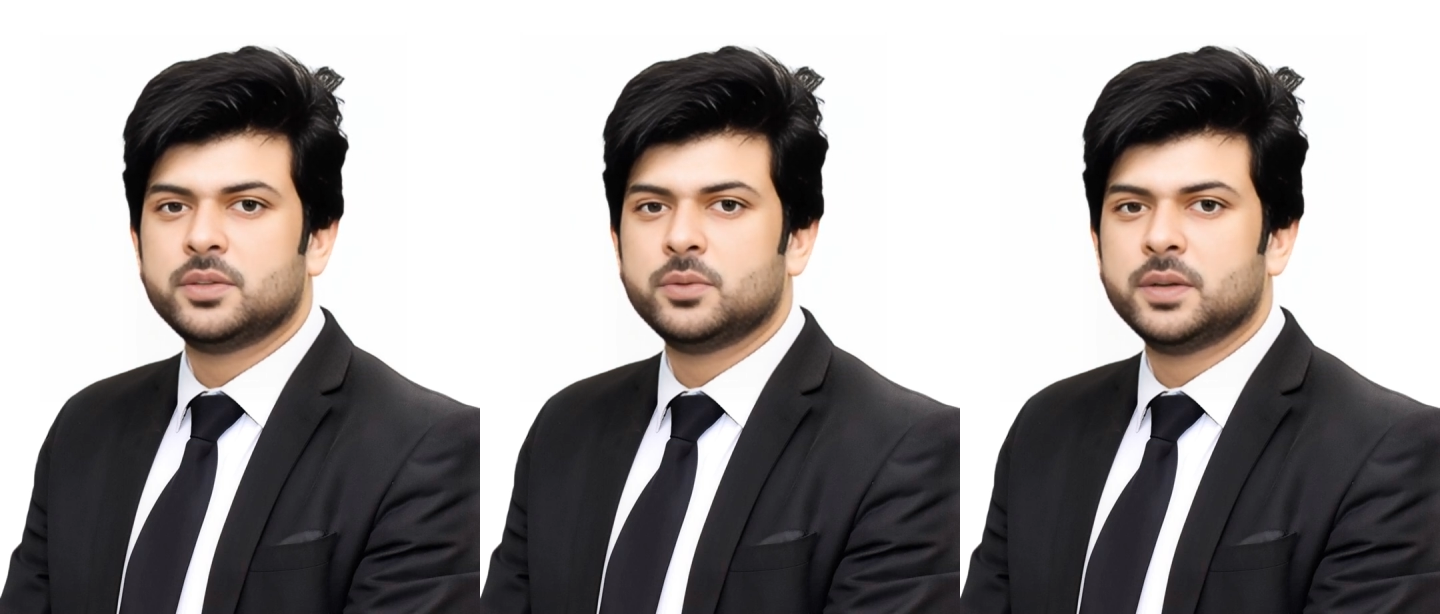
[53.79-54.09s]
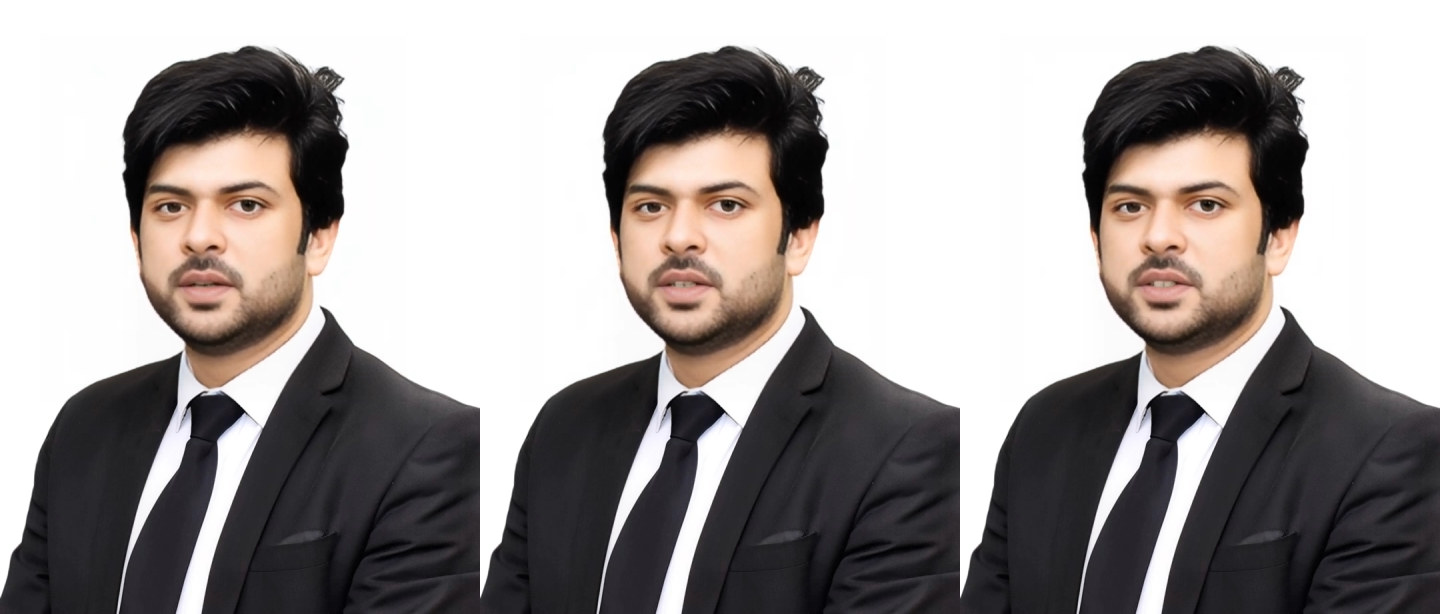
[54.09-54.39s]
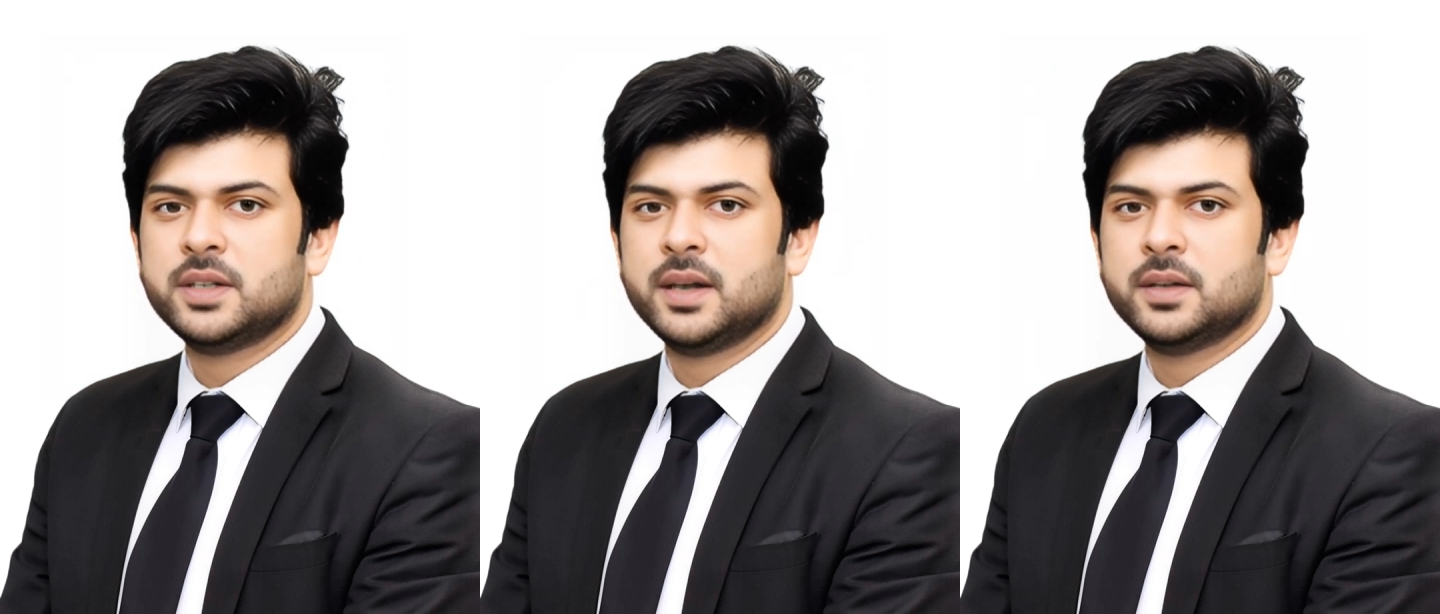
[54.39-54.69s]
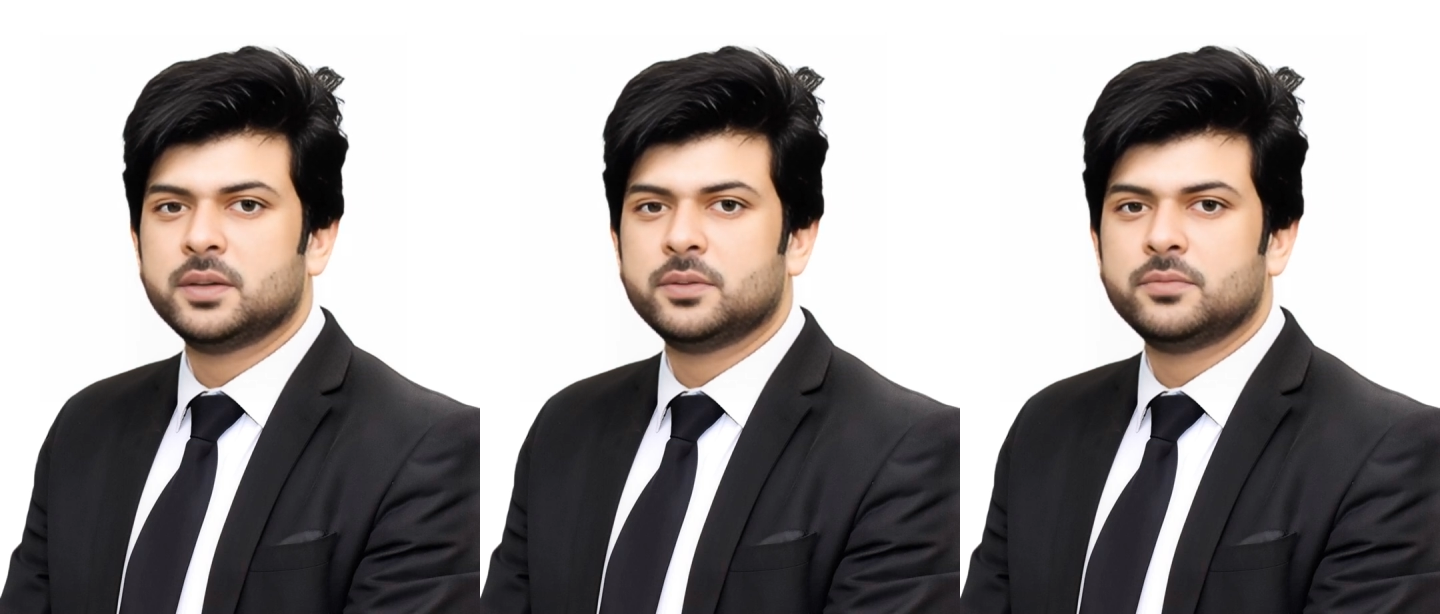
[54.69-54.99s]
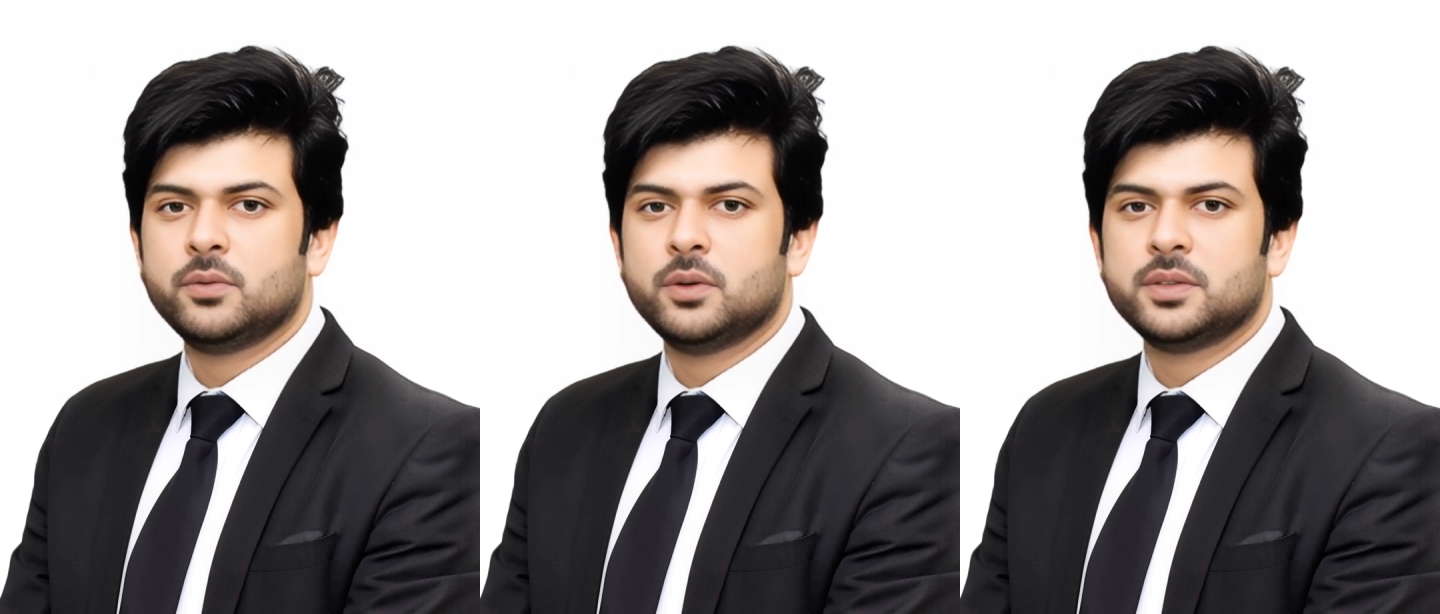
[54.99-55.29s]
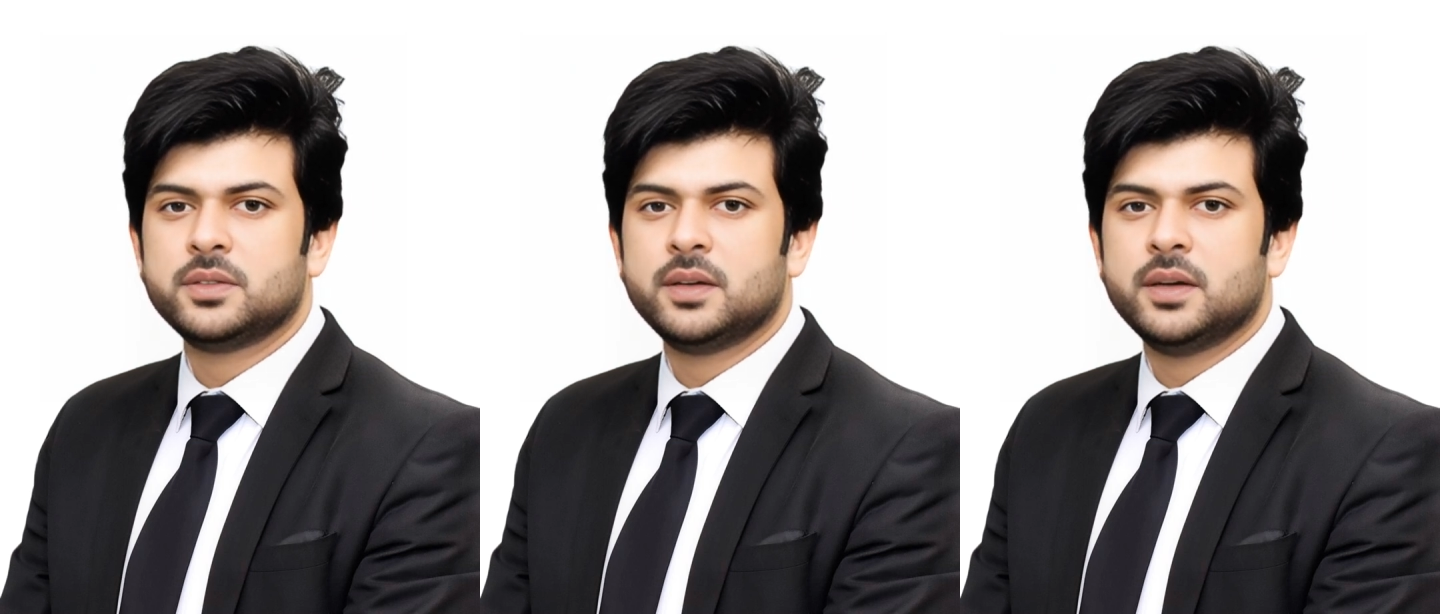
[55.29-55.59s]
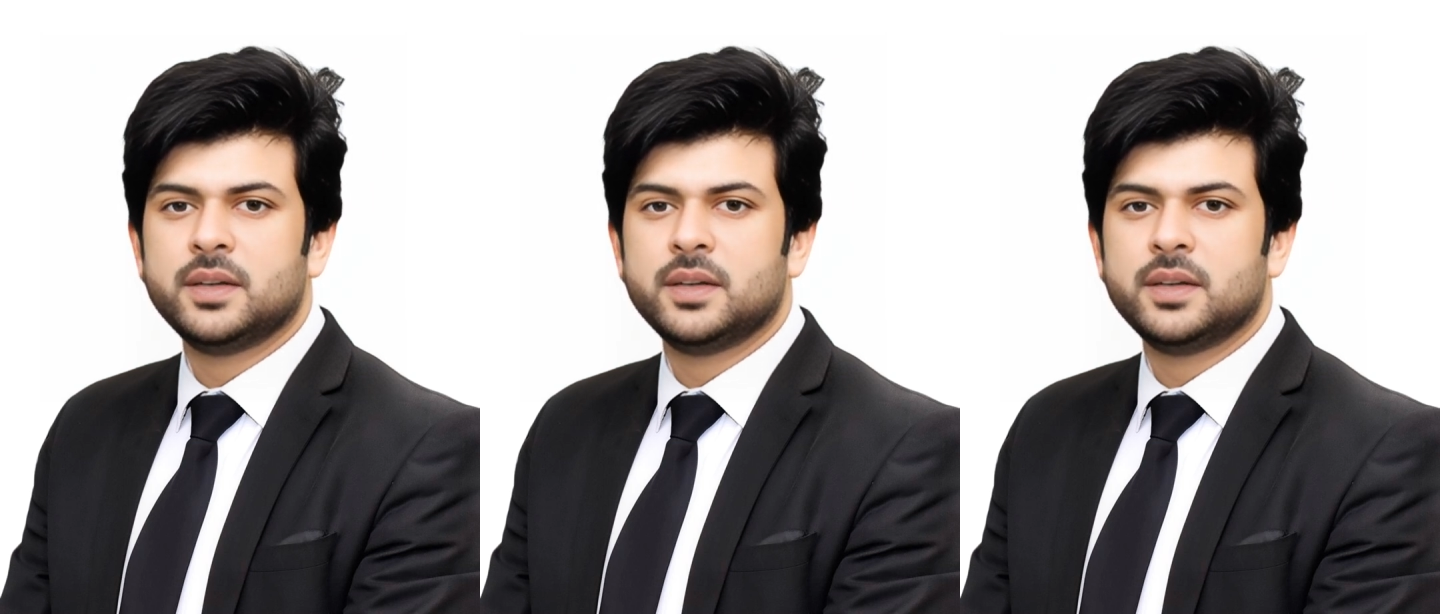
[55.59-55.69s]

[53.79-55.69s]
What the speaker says: to initiate a divorce